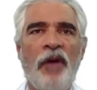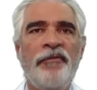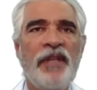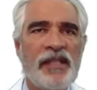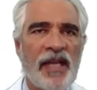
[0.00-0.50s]

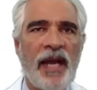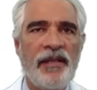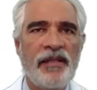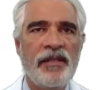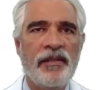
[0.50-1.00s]
of the
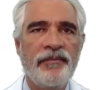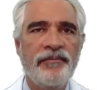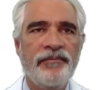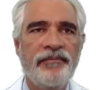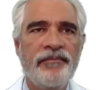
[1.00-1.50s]
sites.
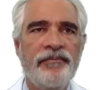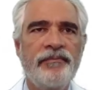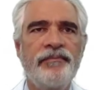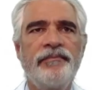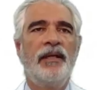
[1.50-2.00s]

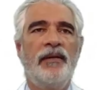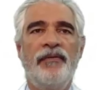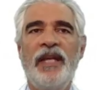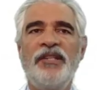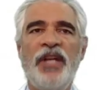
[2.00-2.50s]

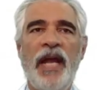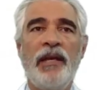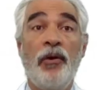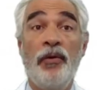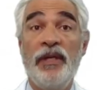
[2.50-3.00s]
The
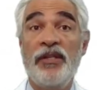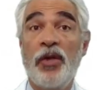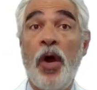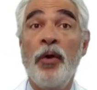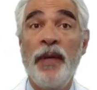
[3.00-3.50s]
channel
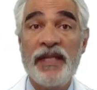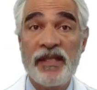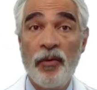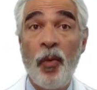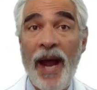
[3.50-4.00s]
is
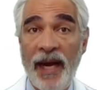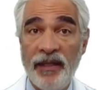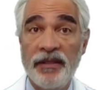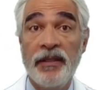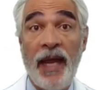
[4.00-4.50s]
always
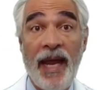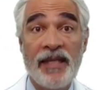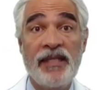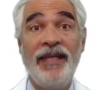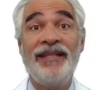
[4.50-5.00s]
wide
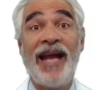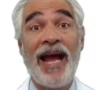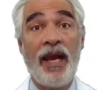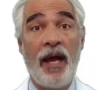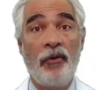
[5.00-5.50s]
as it
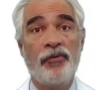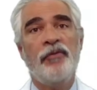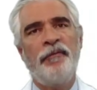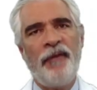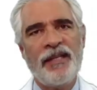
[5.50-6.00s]
allows
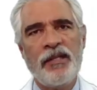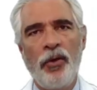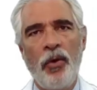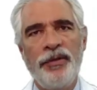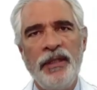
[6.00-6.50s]
fast
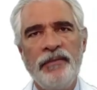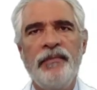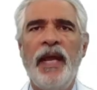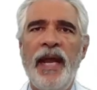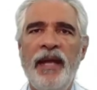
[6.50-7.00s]

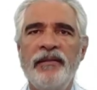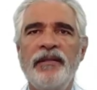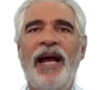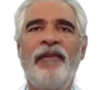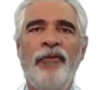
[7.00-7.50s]
loading
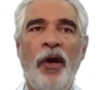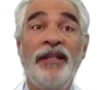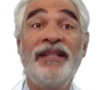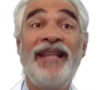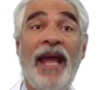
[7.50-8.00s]
and
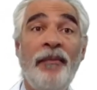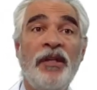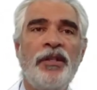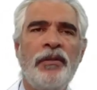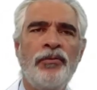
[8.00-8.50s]
avoid
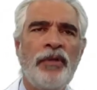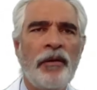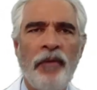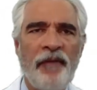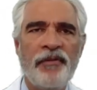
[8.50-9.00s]
damage to
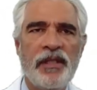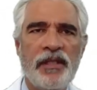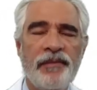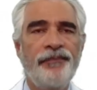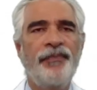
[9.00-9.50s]
the
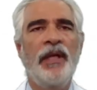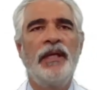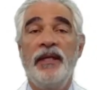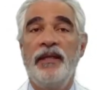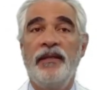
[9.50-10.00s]
grafts.
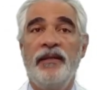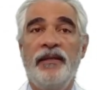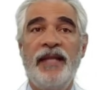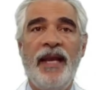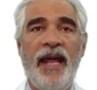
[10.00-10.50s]

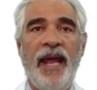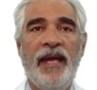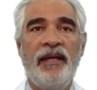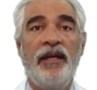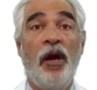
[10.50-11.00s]
The
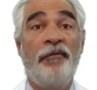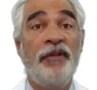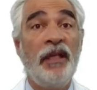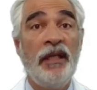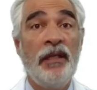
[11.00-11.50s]
length
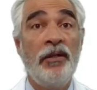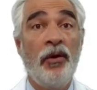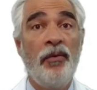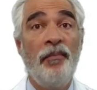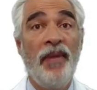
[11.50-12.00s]
of the
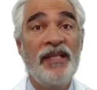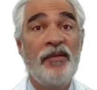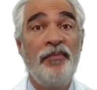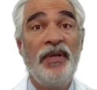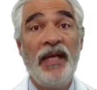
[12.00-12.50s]
needle
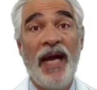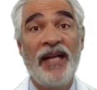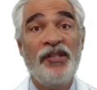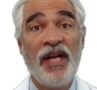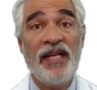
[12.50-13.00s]
must be
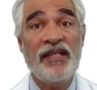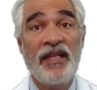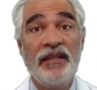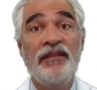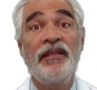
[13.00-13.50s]

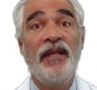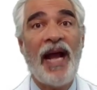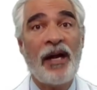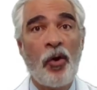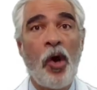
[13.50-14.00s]
adjusted
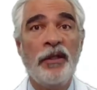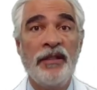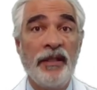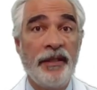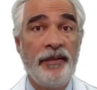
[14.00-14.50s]

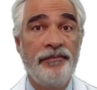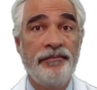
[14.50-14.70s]
accordingly.